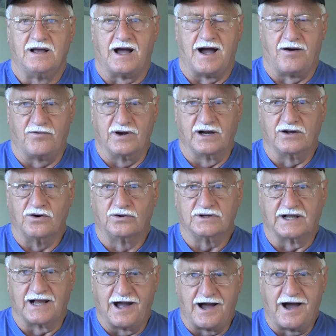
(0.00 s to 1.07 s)
I want to go
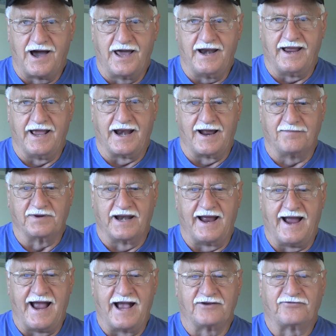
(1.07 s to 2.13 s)
to God and I'm going to
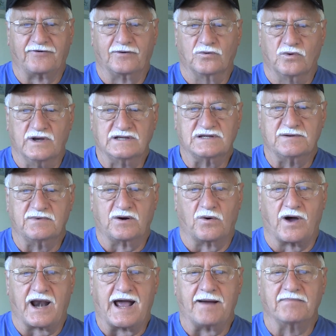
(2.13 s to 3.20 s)
ask for wisdom in
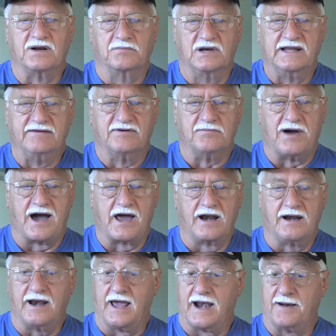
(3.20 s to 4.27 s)
what I'm to believe about
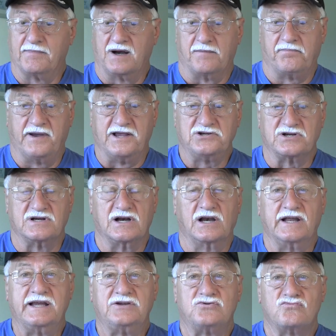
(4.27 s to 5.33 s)
it, and I'm going to
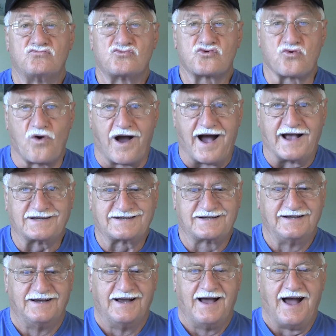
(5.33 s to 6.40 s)
patiently trust.
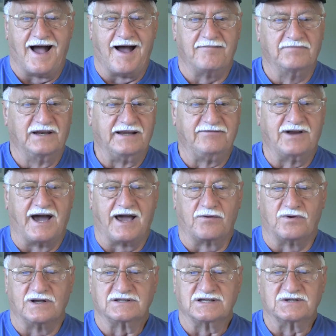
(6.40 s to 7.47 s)
I believe God
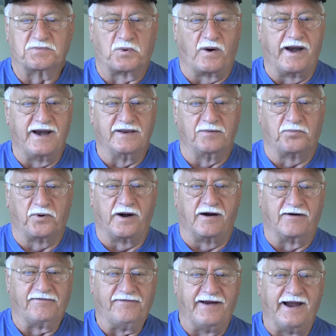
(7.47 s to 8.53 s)
wants us praying the prayer
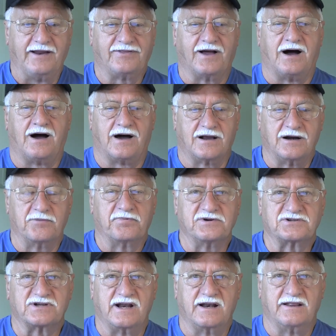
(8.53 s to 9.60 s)
of faith
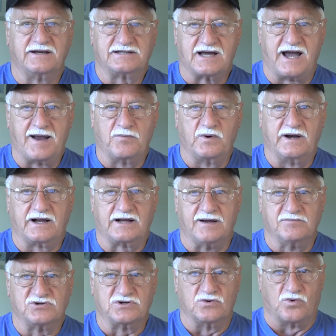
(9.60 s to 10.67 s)
100% of the time when it
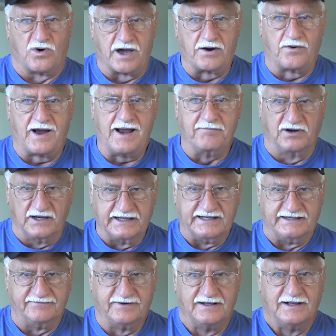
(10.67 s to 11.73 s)
comes to what do I
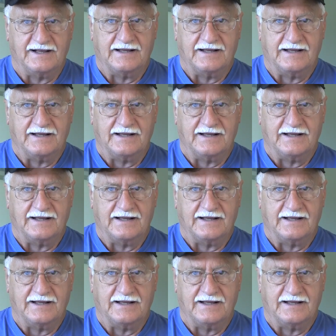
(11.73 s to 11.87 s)
believe